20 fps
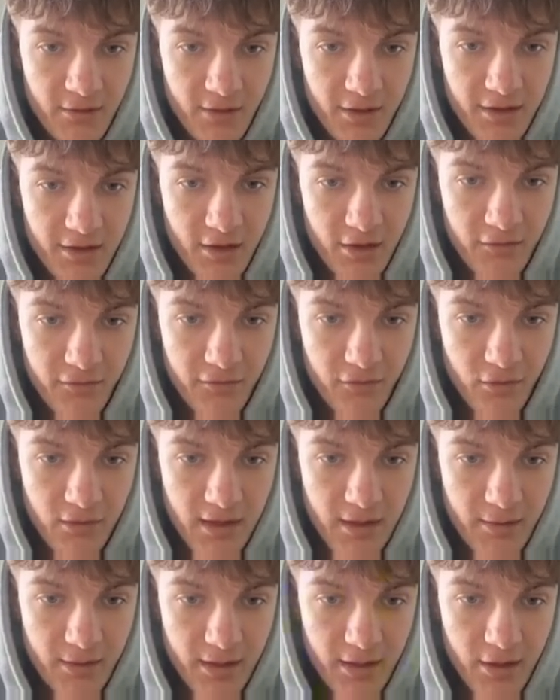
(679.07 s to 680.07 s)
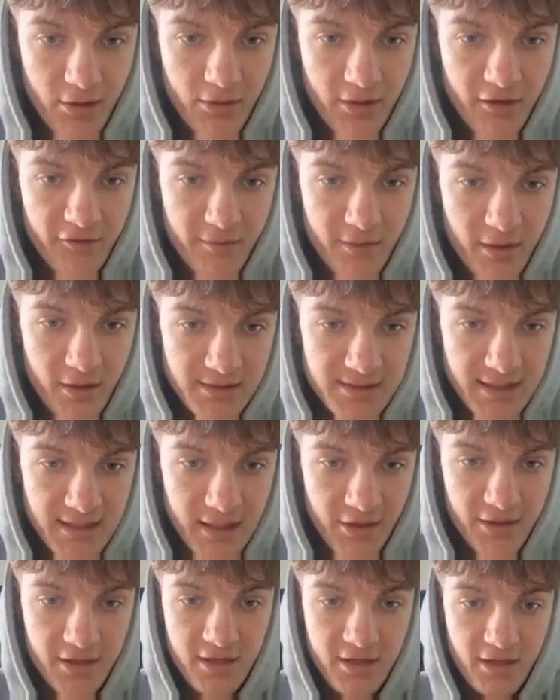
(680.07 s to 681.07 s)
another 4 hour low that I've marked
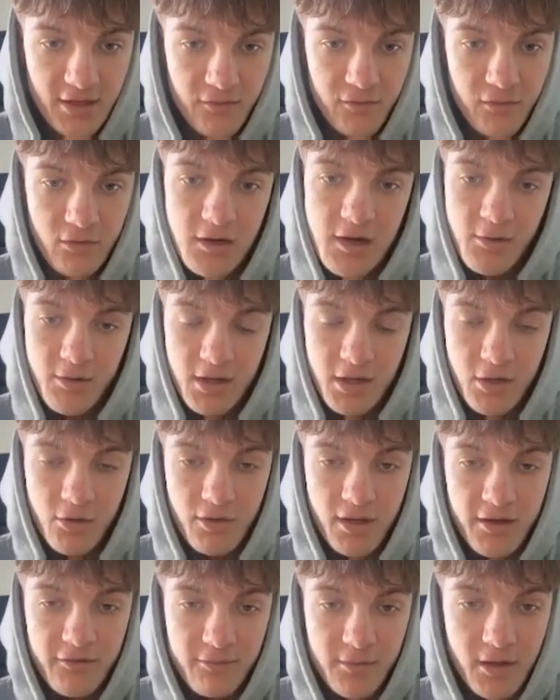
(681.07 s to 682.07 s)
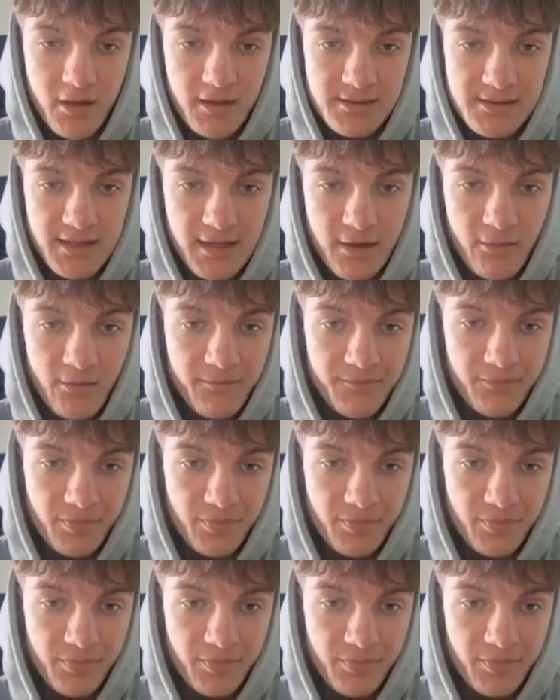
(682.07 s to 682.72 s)
out, another 4 hour low that I've marked out.